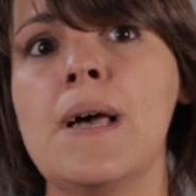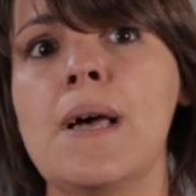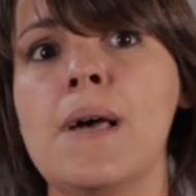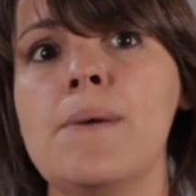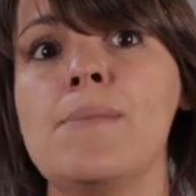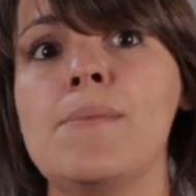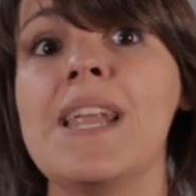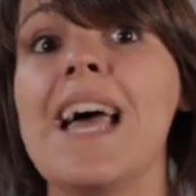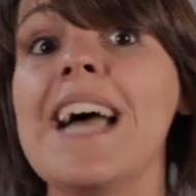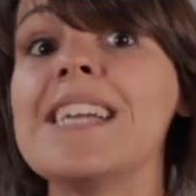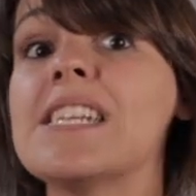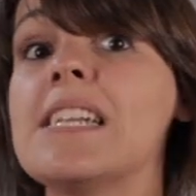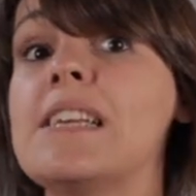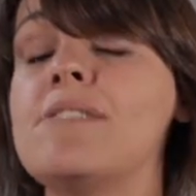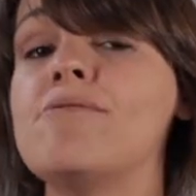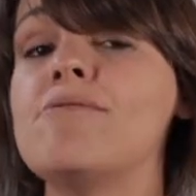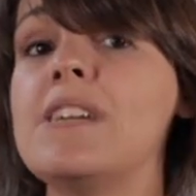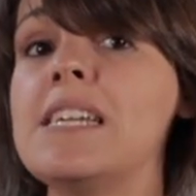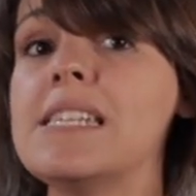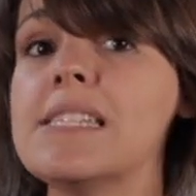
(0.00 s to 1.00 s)
But
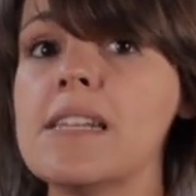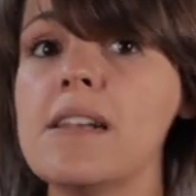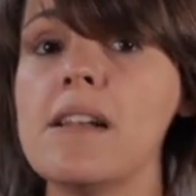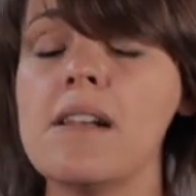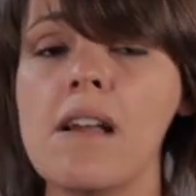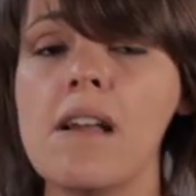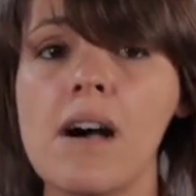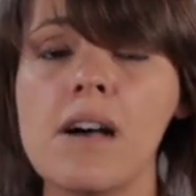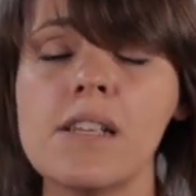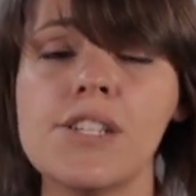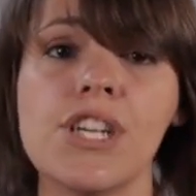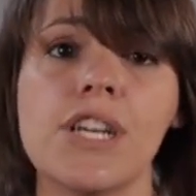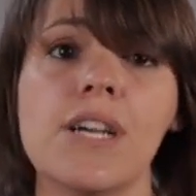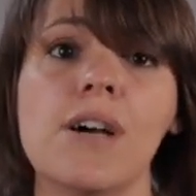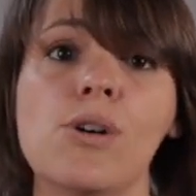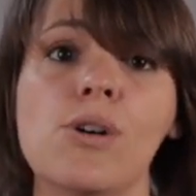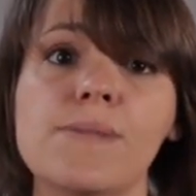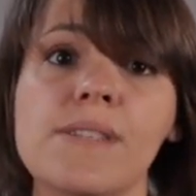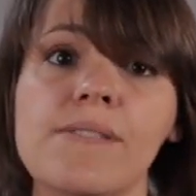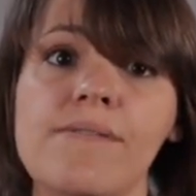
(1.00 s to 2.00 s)
actually, recent larger
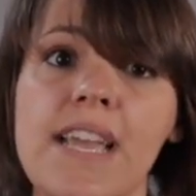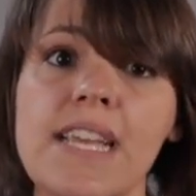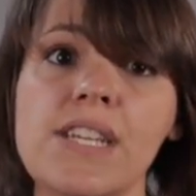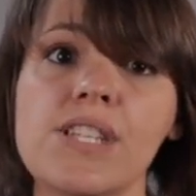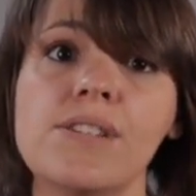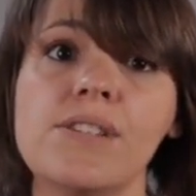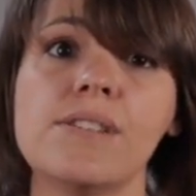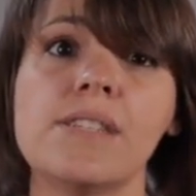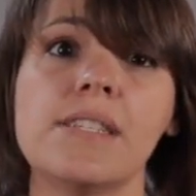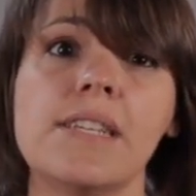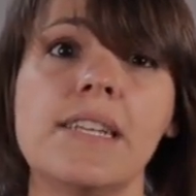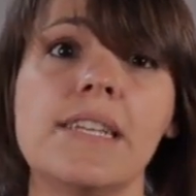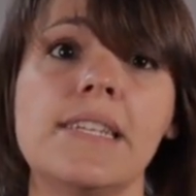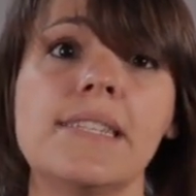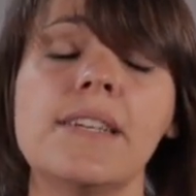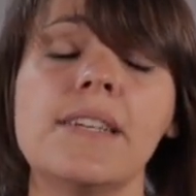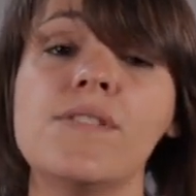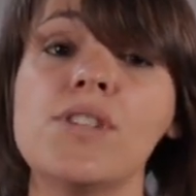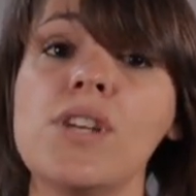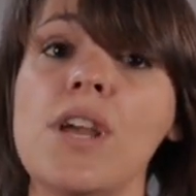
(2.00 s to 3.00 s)
observational
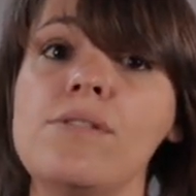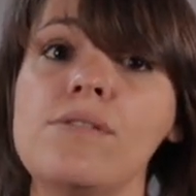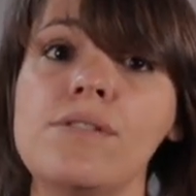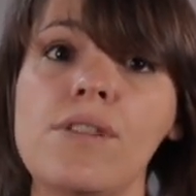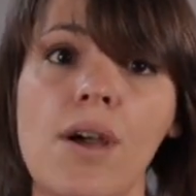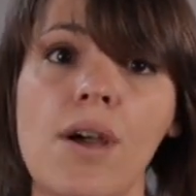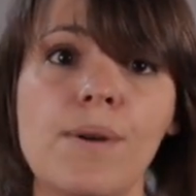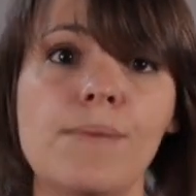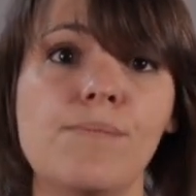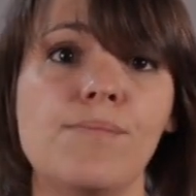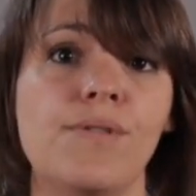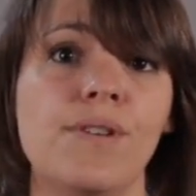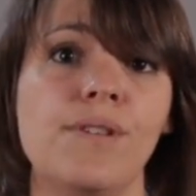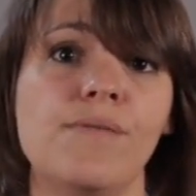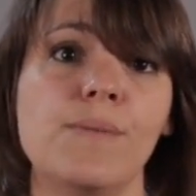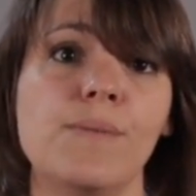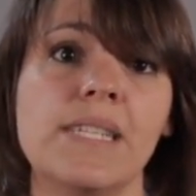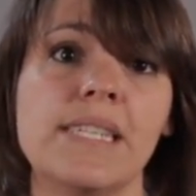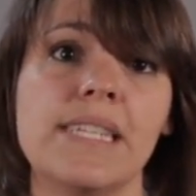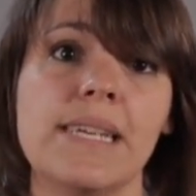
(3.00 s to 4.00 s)
studies have shown no
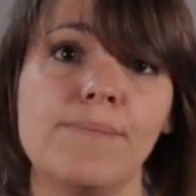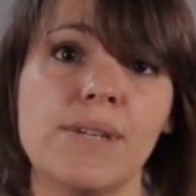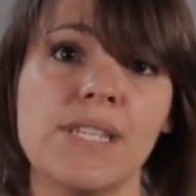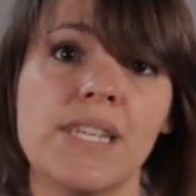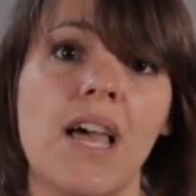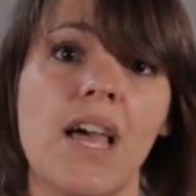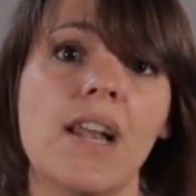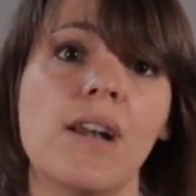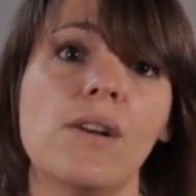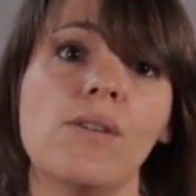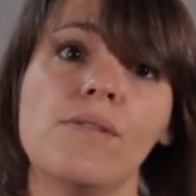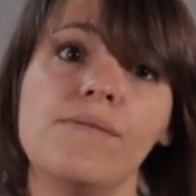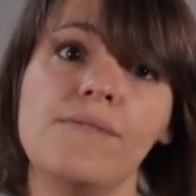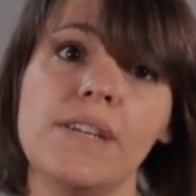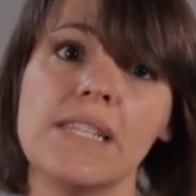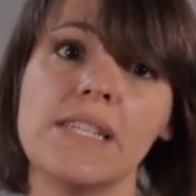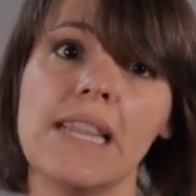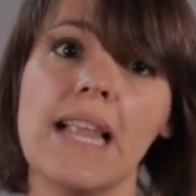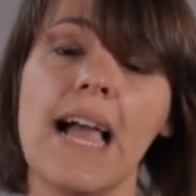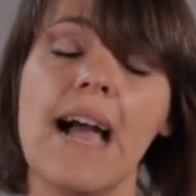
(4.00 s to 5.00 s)
improvement in maternal or
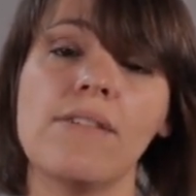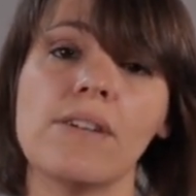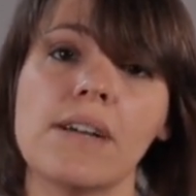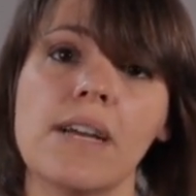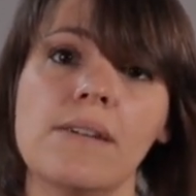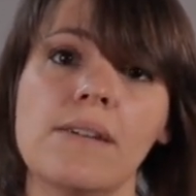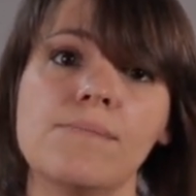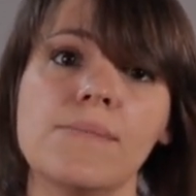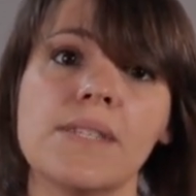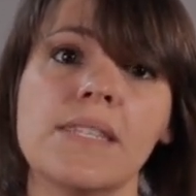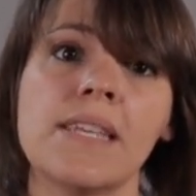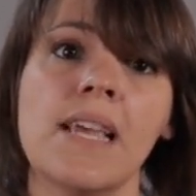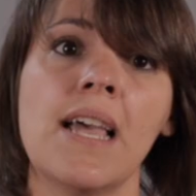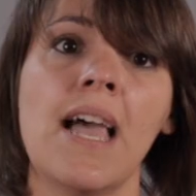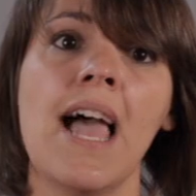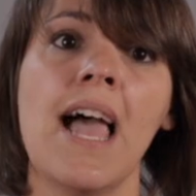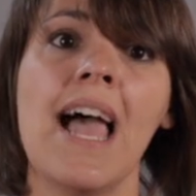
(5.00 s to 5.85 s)
fetal outcomes.